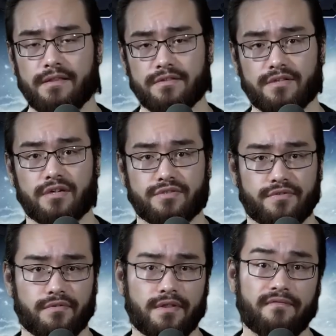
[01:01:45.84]
then
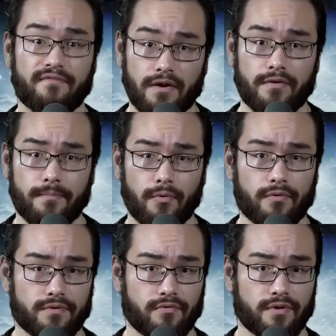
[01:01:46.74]
touches on the very
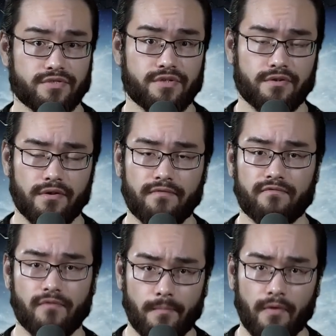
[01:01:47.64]
important question
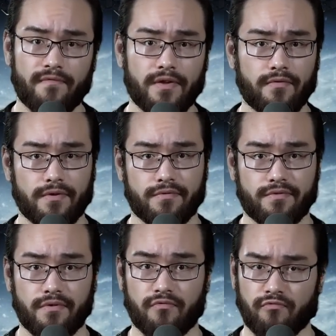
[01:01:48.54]
of remote
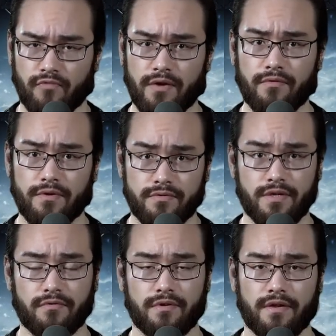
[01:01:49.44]
viewing's real
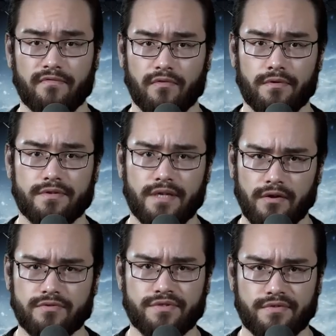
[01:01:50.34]
utility for
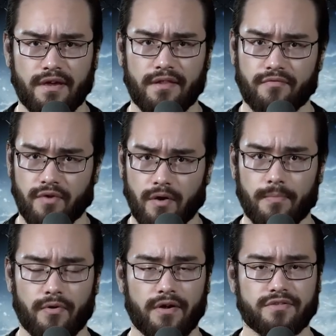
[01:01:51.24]
intelligence gathering
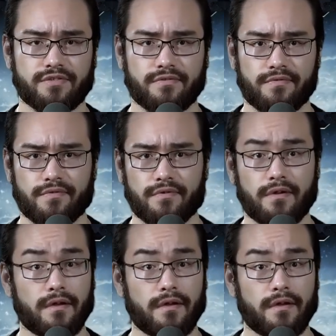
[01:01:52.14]
operations.